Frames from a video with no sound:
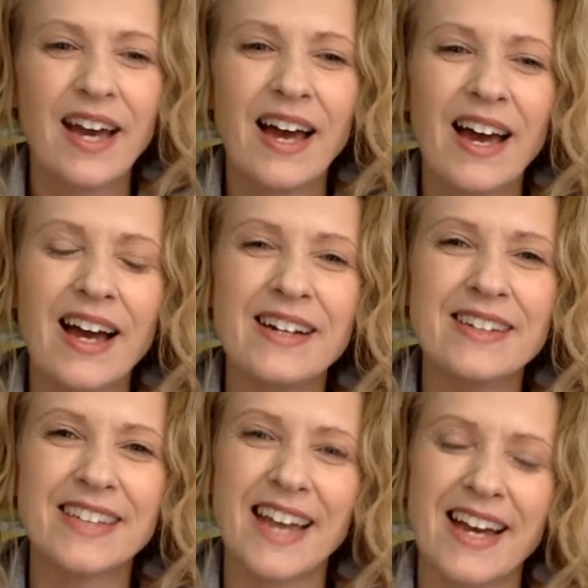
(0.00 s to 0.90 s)

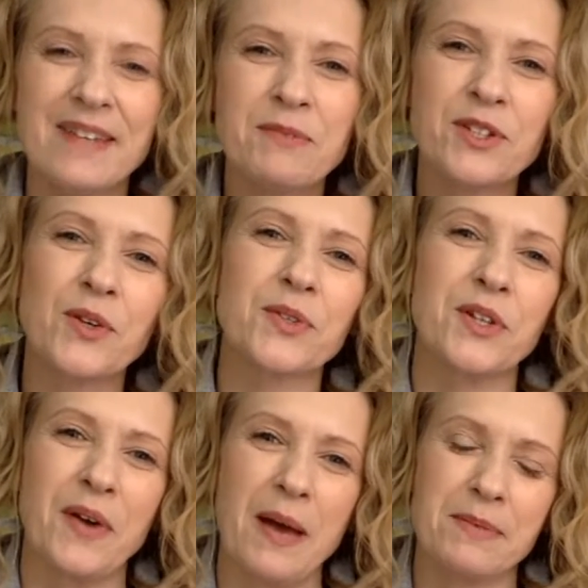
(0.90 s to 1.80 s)
Oh, yeah. I'm so,
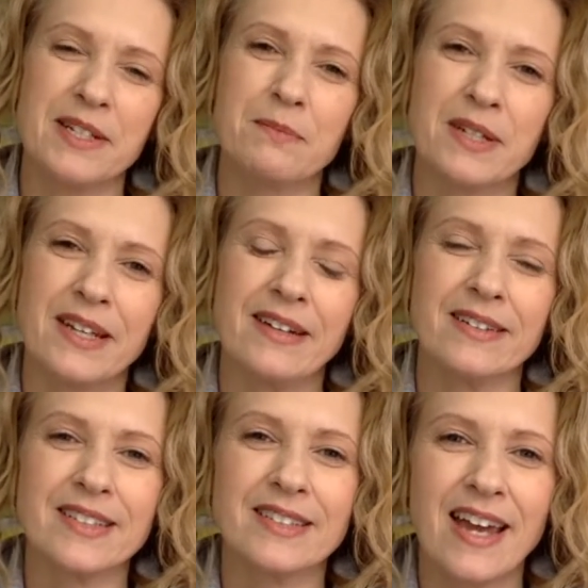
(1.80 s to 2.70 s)
so happy to be here
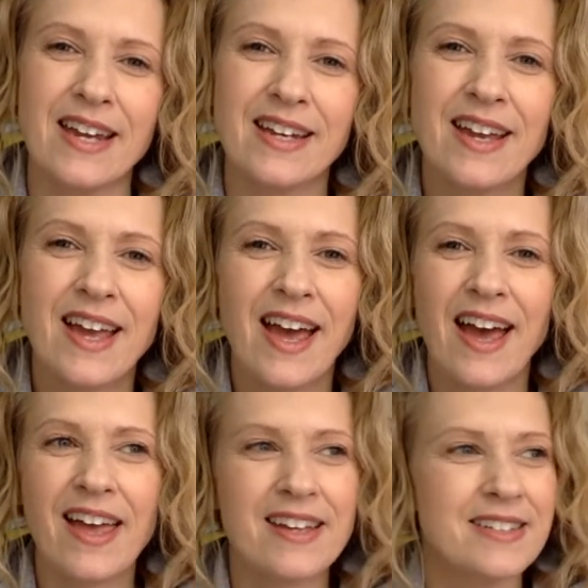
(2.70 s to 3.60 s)
today
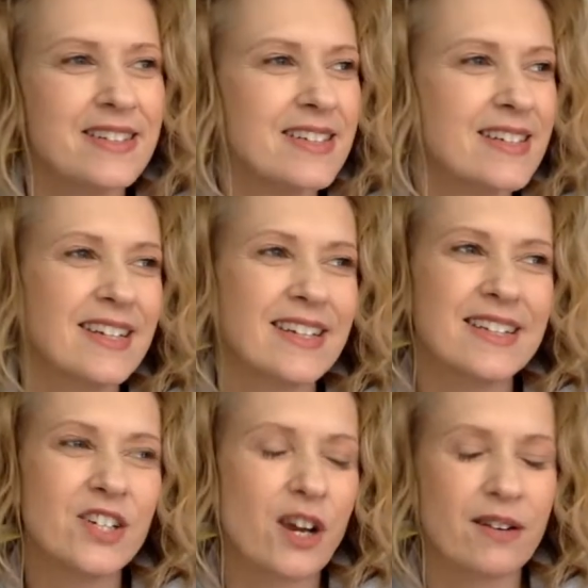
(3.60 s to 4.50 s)
and
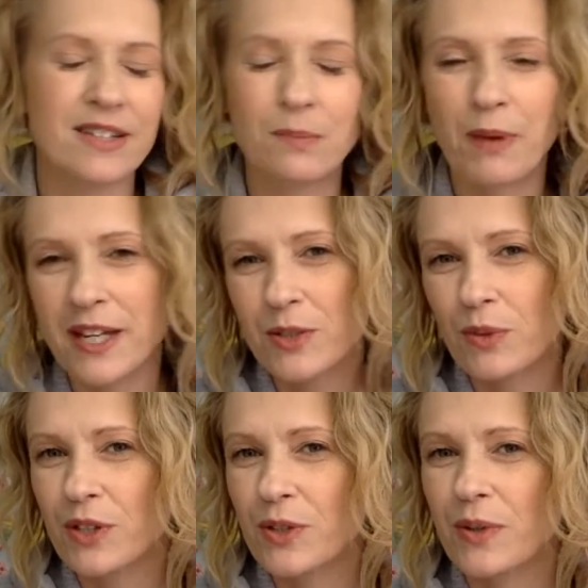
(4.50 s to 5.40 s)
sharing space
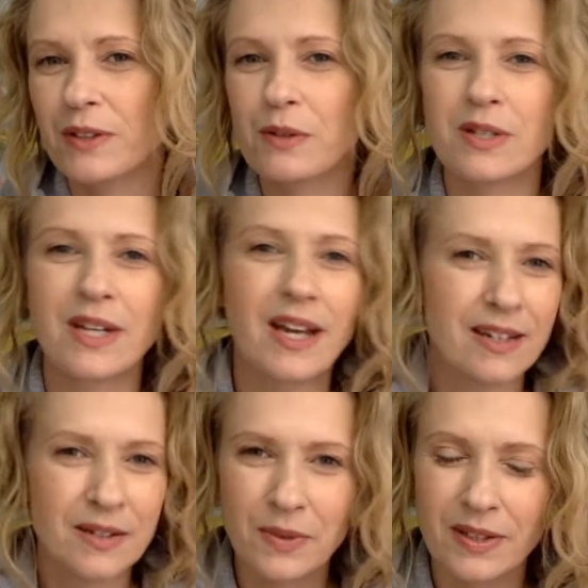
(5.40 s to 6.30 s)
with you and
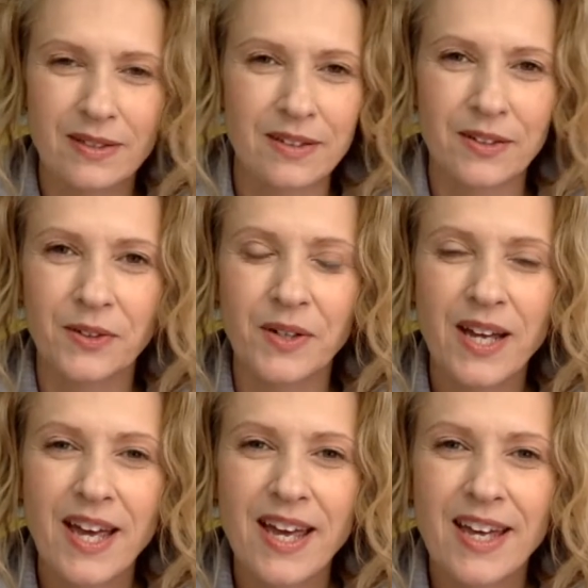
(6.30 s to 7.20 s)
creating with you.
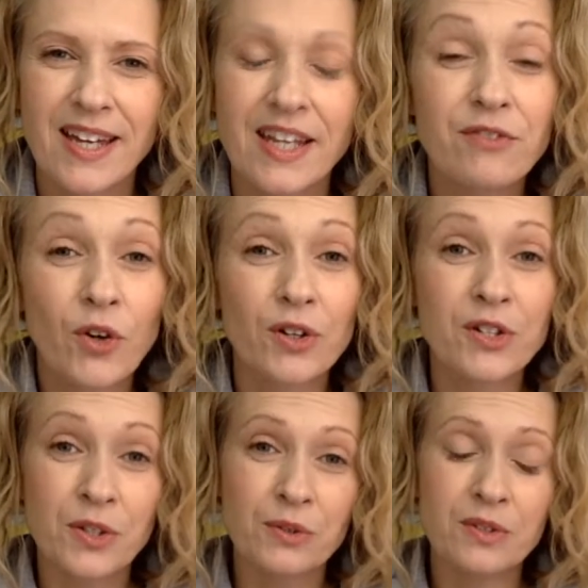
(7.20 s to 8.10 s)
If you're
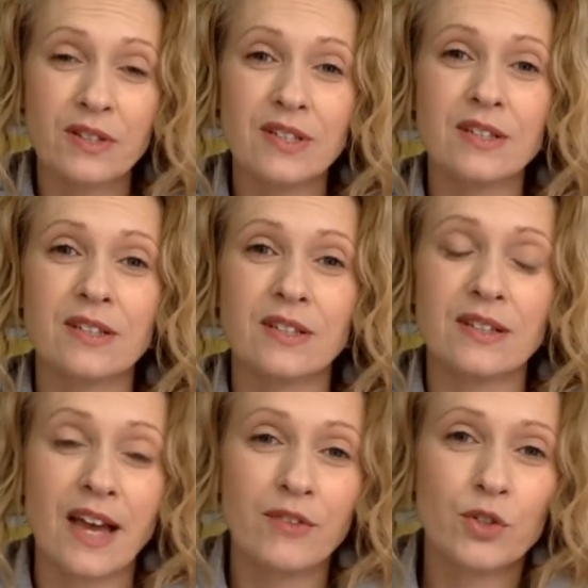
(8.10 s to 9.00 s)
new to these
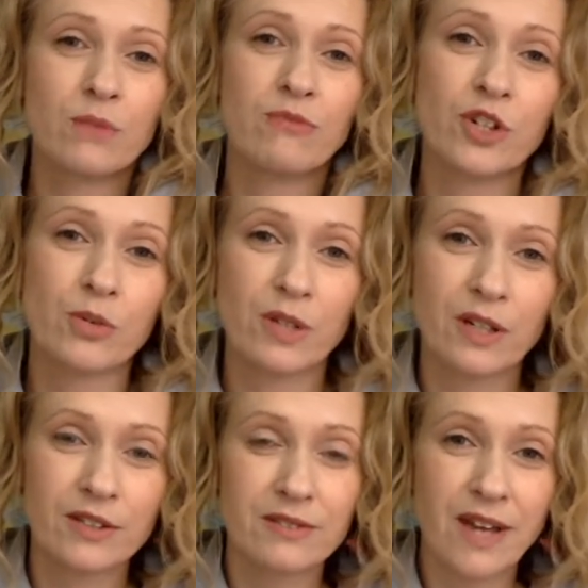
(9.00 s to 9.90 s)
live stream virtual
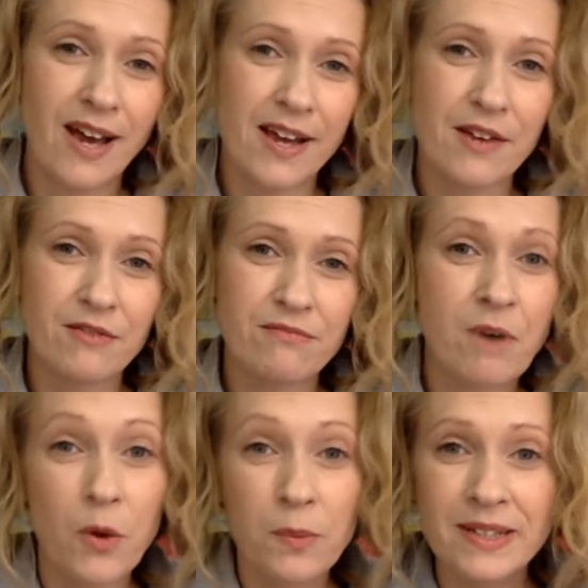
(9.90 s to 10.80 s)
art hive
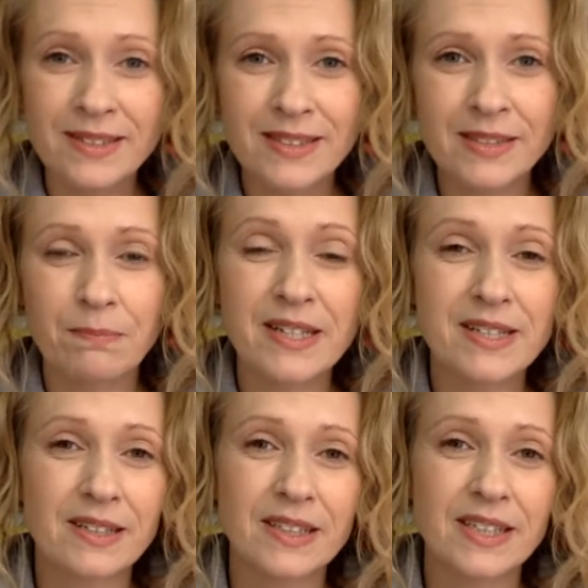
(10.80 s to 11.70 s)
moments,
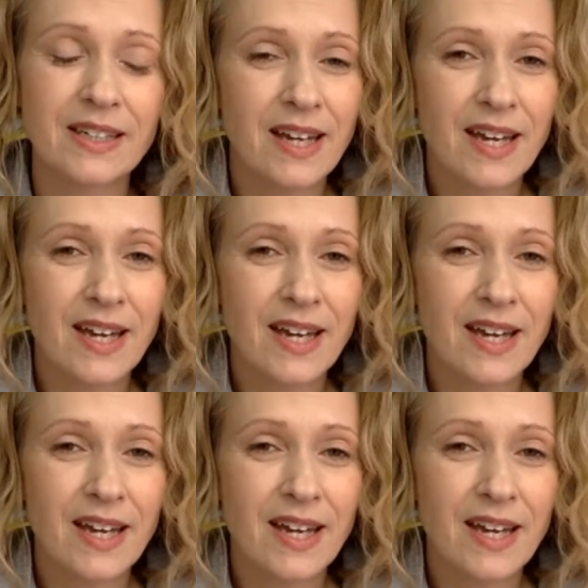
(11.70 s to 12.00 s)
basically